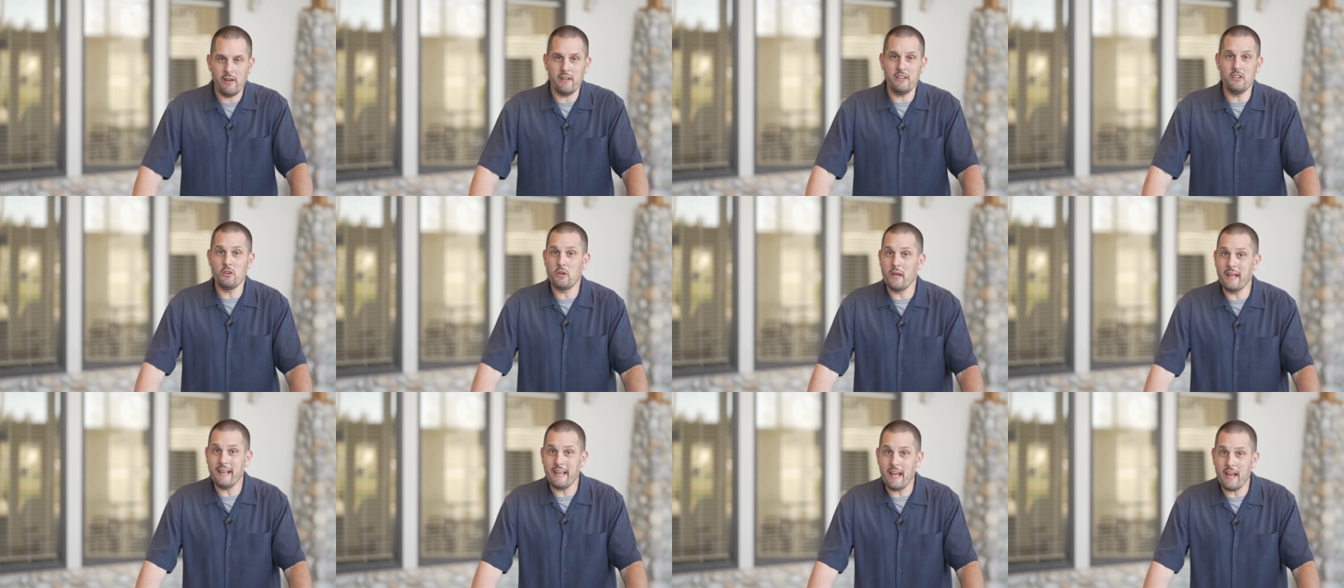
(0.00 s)
And
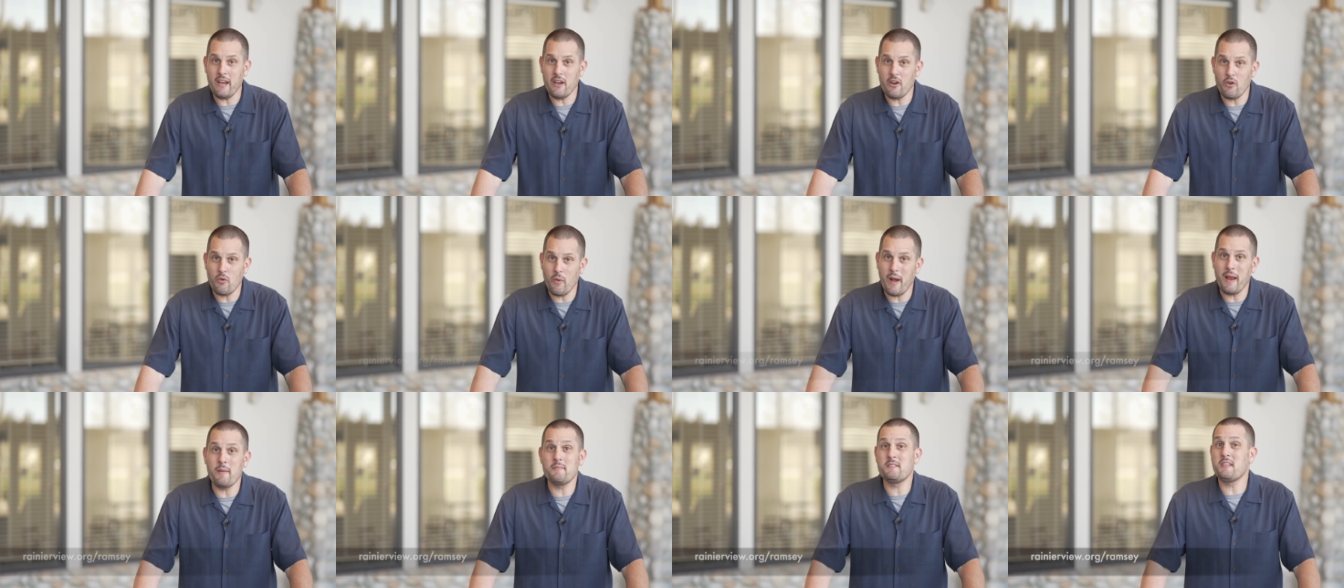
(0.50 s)
you can get your
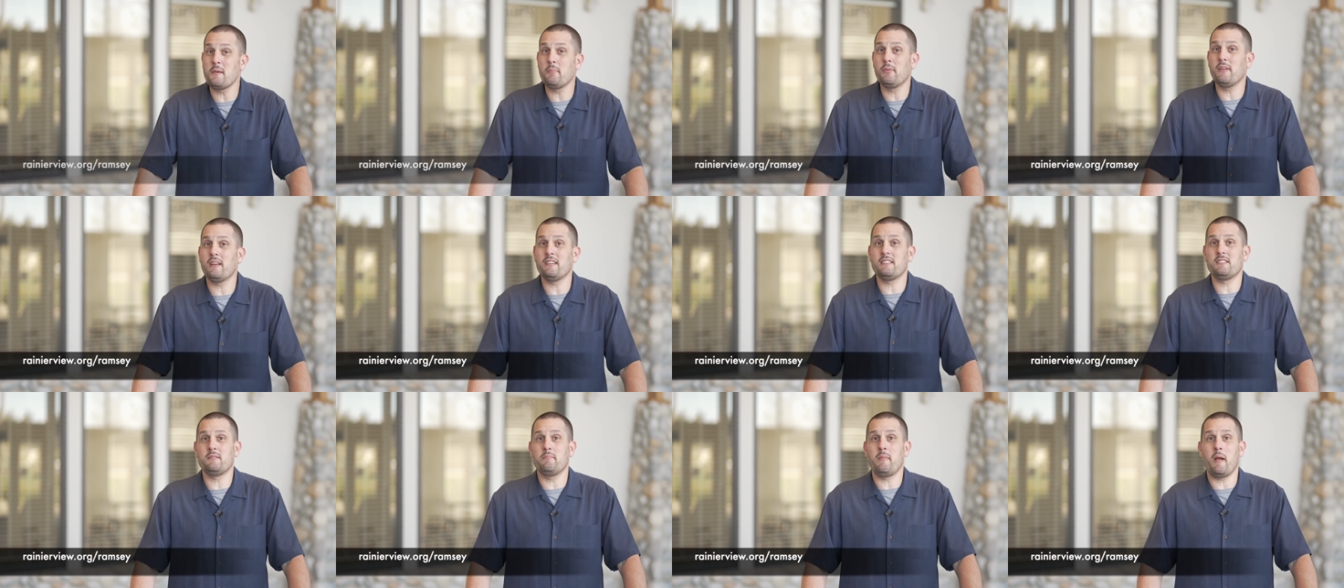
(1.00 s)
Ramsey
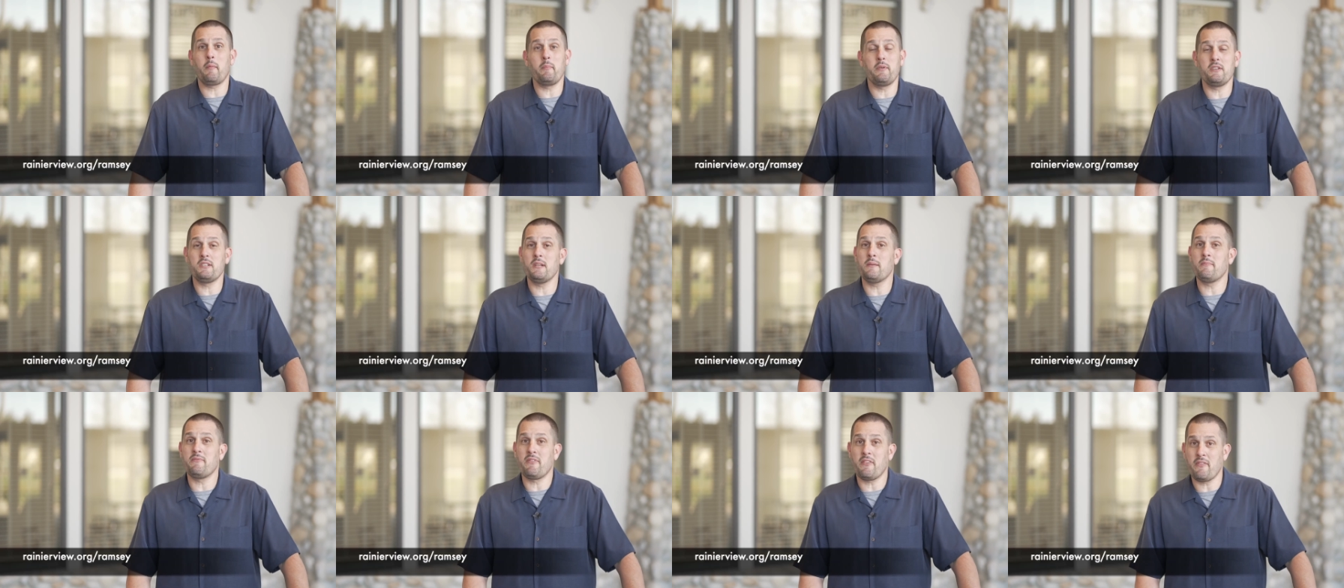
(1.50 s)
Plus
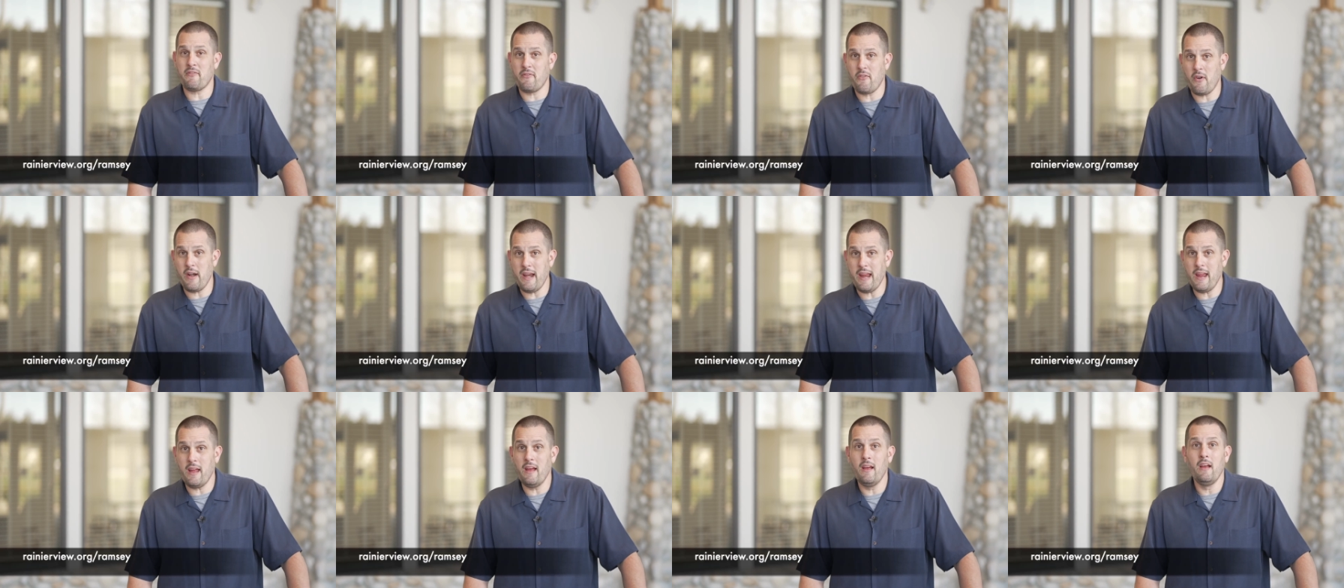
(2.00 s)
membership for
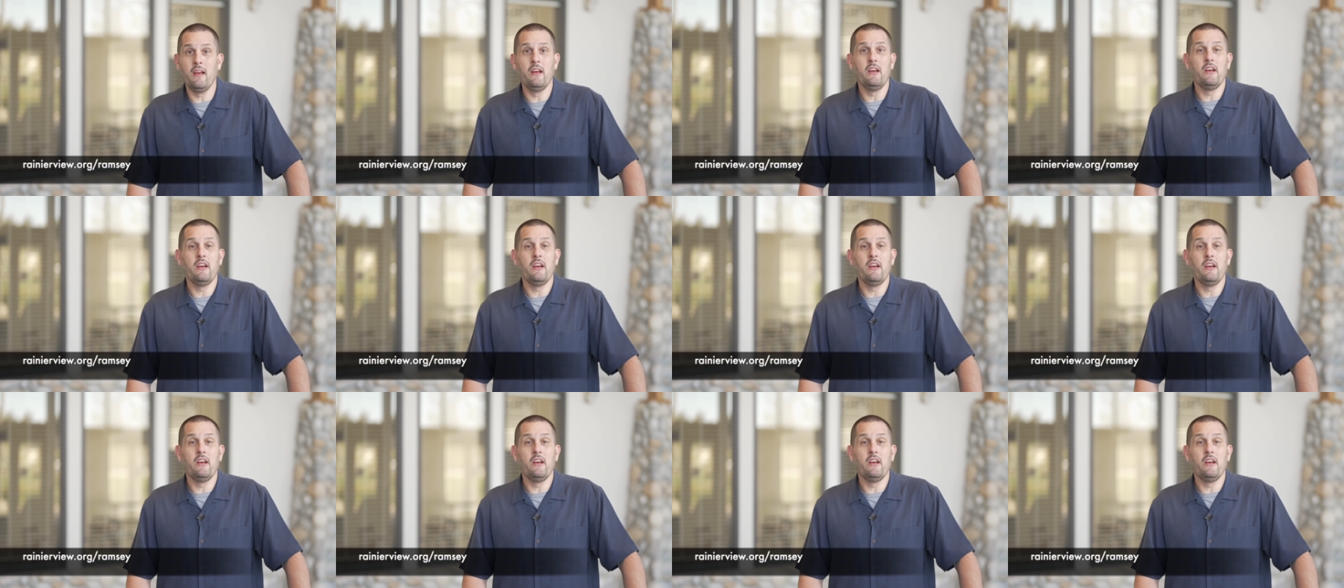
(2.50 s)
free.